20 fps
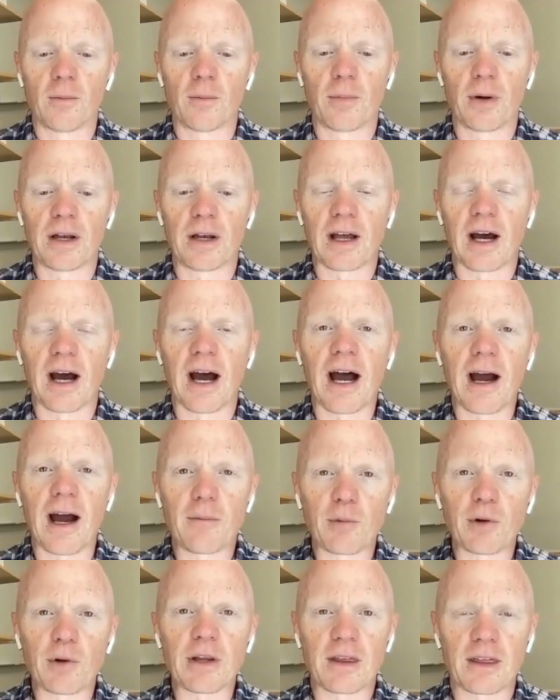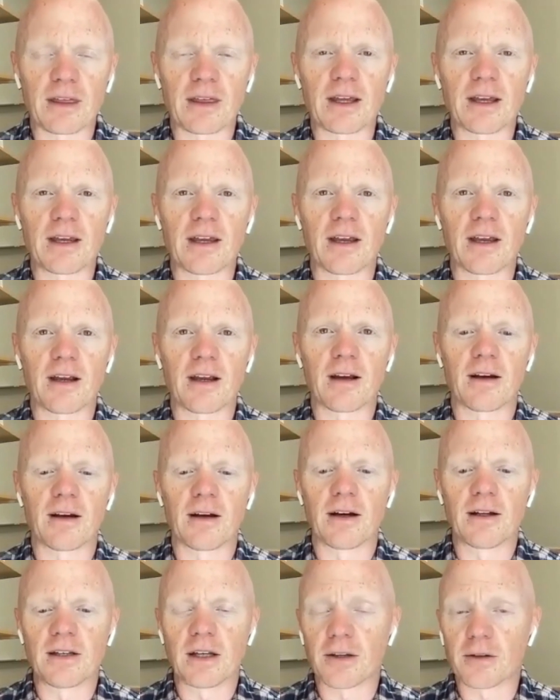But I'm really thinking
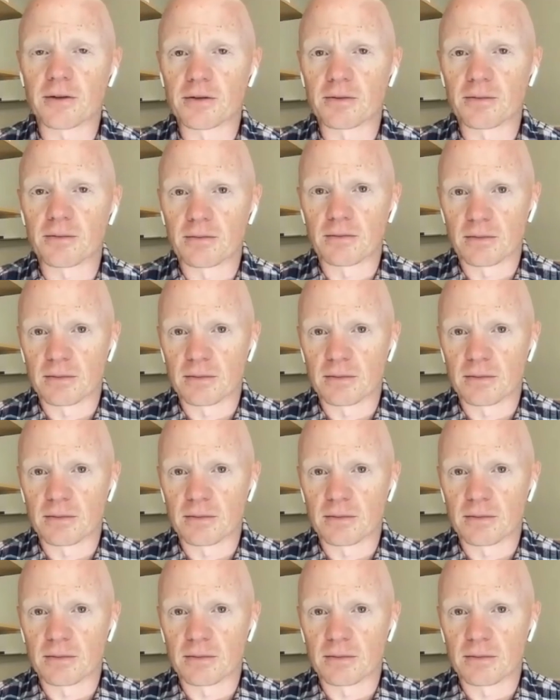another